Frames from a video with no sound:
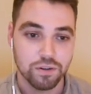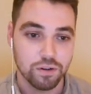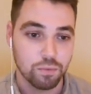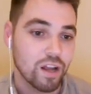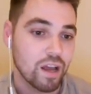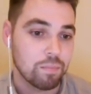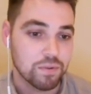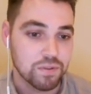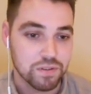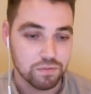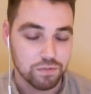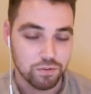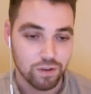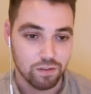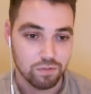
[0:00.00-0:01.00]
What happens
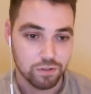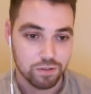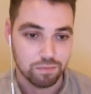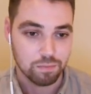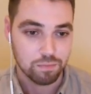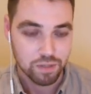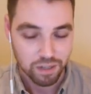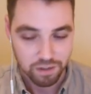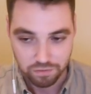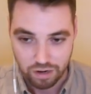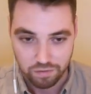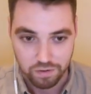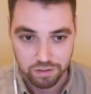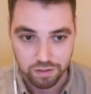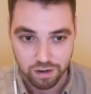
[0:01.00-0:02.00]
if you have a ton of
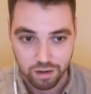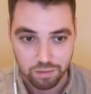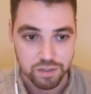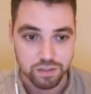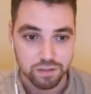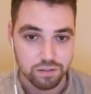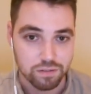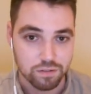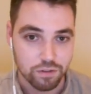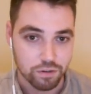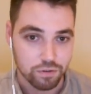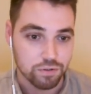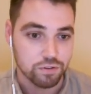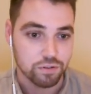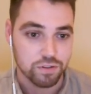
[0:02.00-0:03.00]
traffic that comes in? You
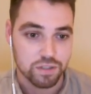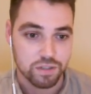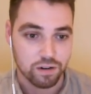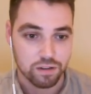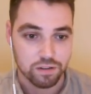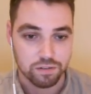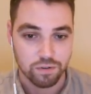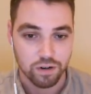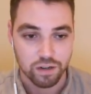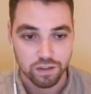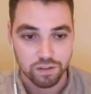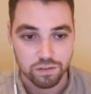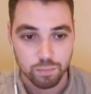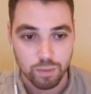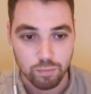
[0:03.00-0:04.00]
could start running
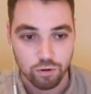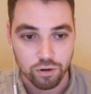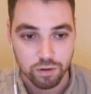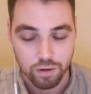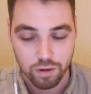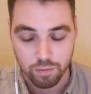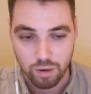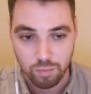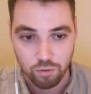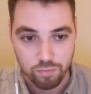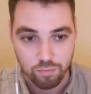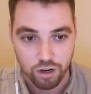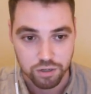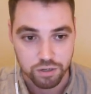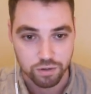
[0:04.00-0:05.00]
into memory
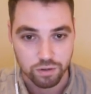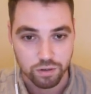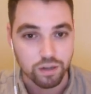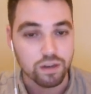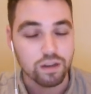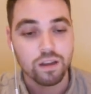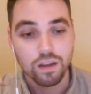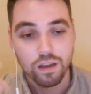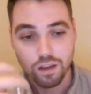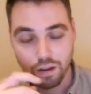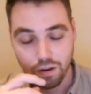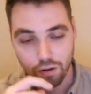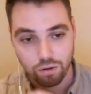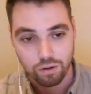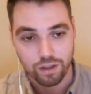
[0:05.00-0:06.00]
pressure, and
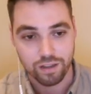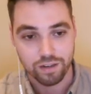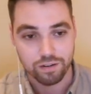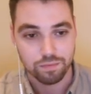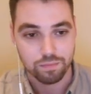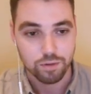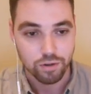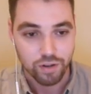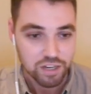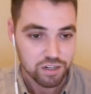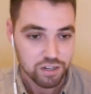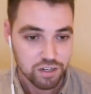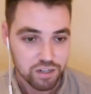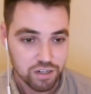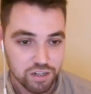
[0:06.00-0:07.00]

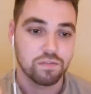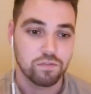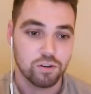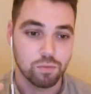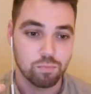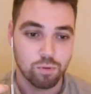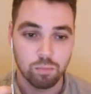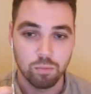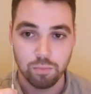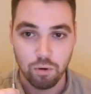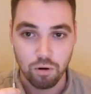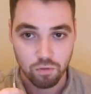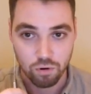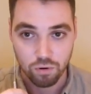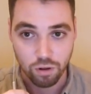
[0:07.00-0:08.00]
caching is just a difficult problem
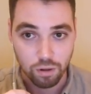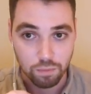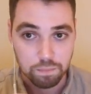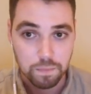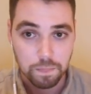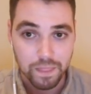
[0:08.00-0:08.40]
overall.